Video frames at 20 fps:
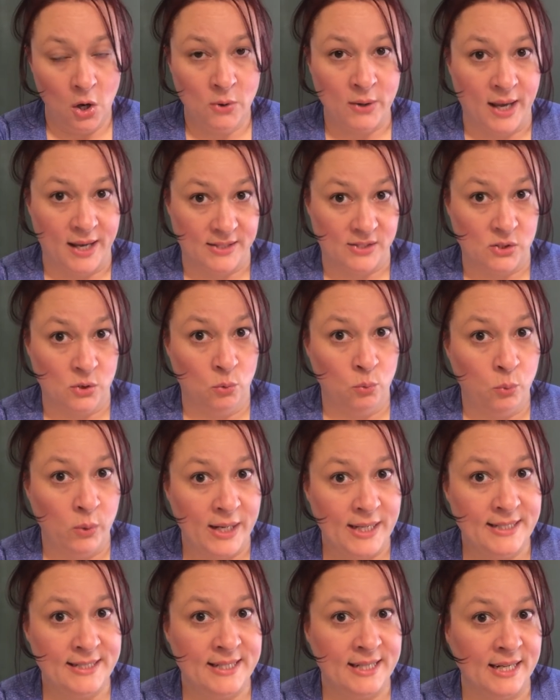Okay, so
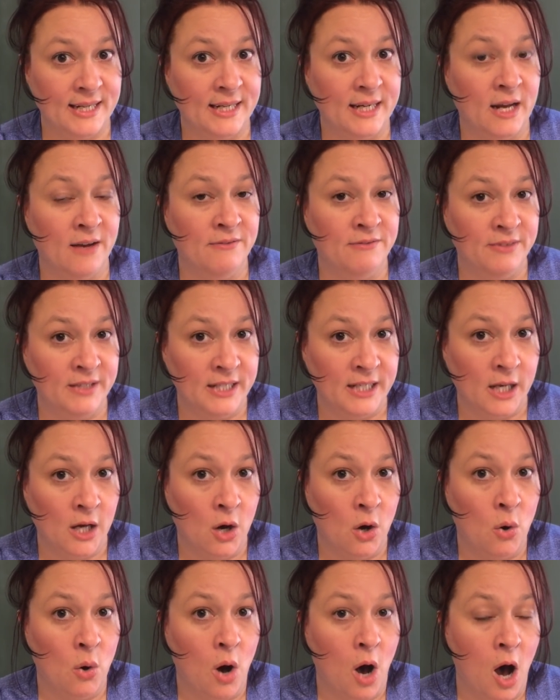we did a
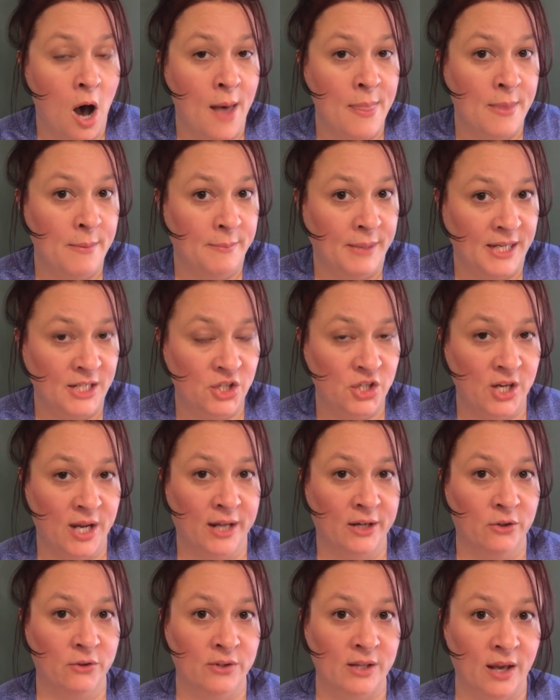video on the main
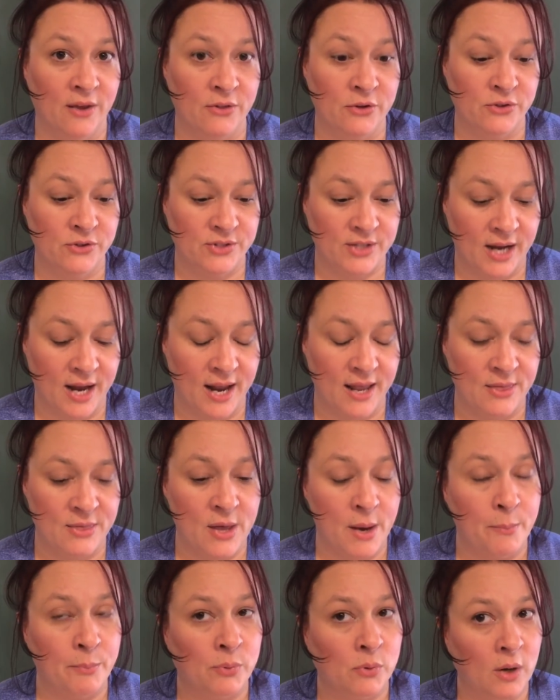channel the other day
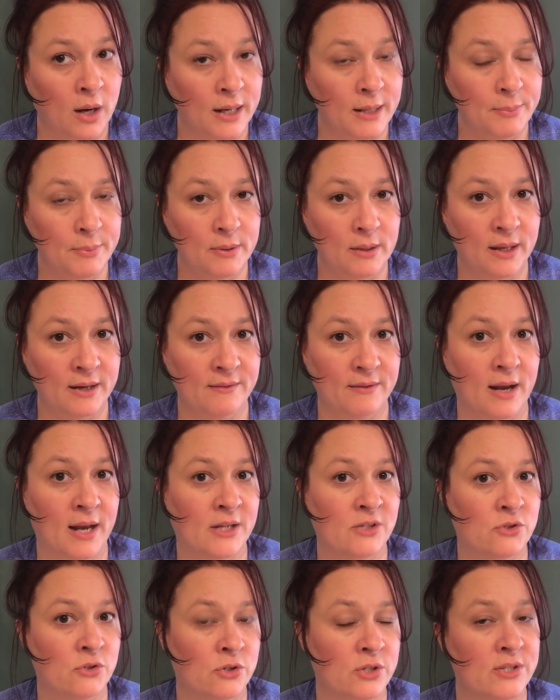that brought up a lot of
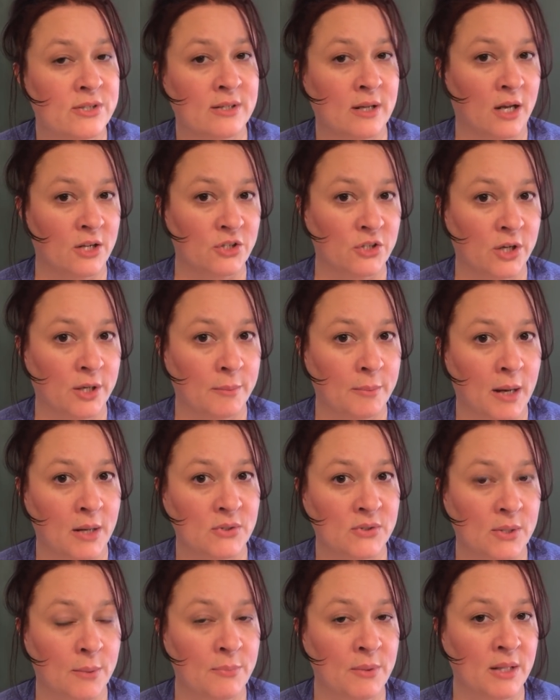extra discussion
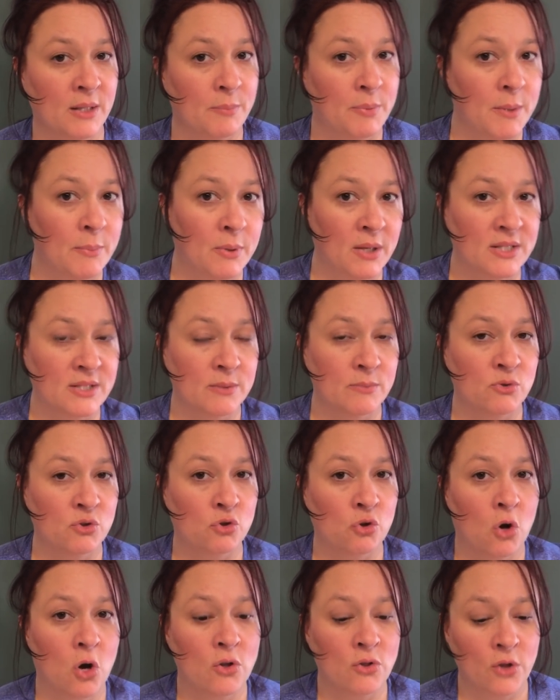about something that people had some
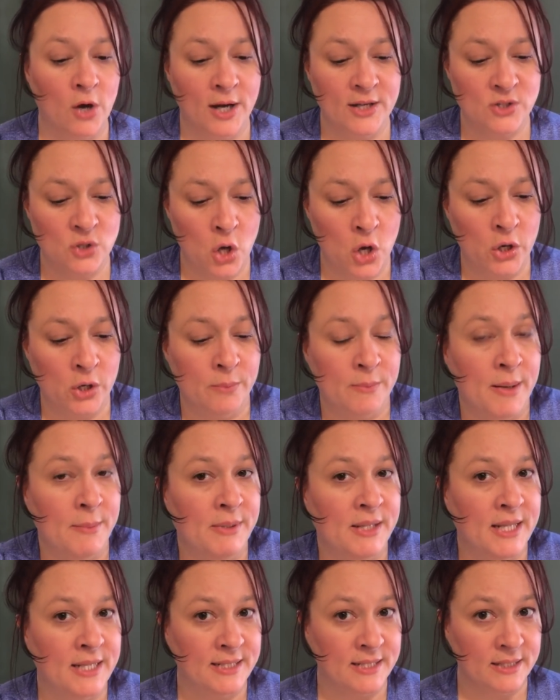strong thoughts on or
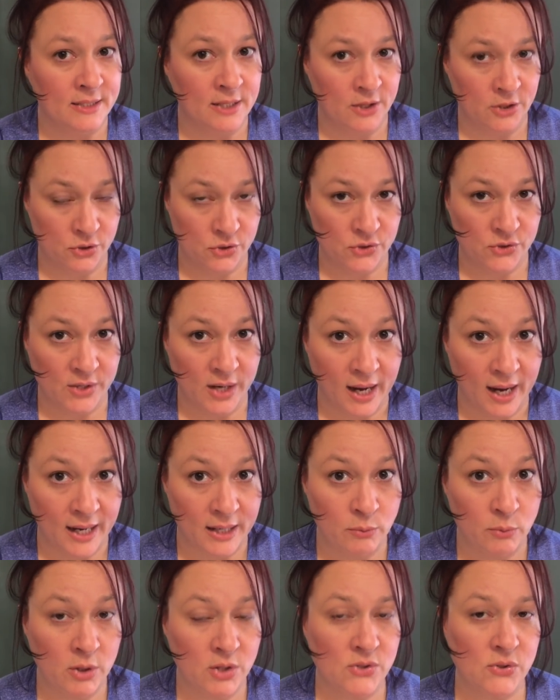maybe they didn't
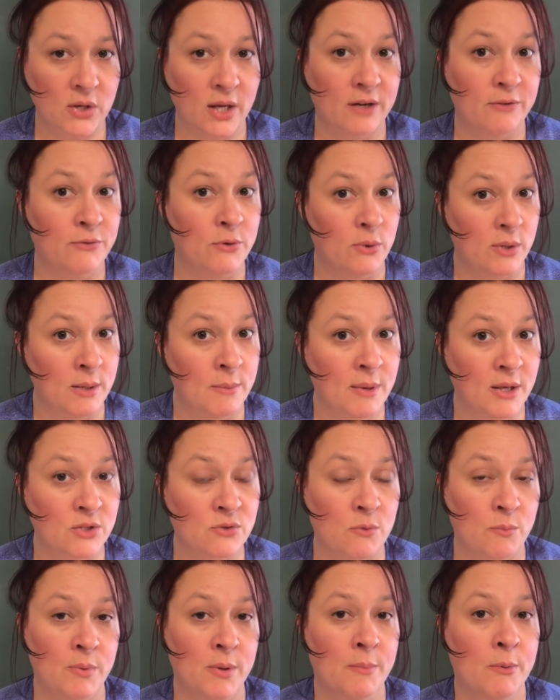understand. We also got a few
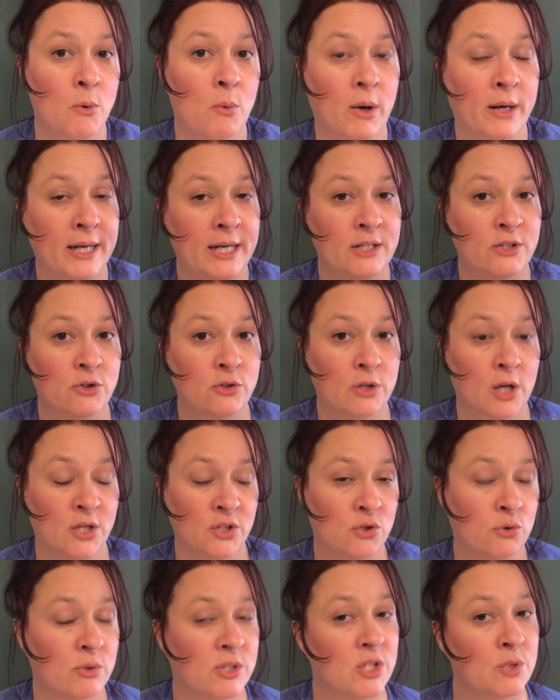emails from people wanting
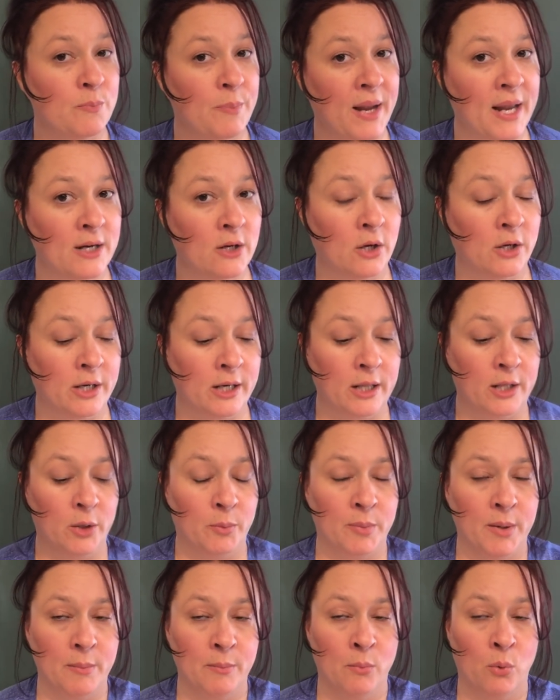us to expand on it a
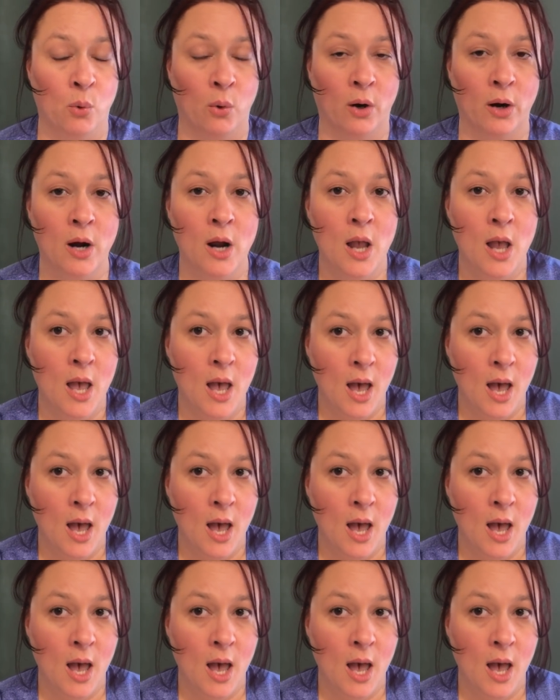little bit more.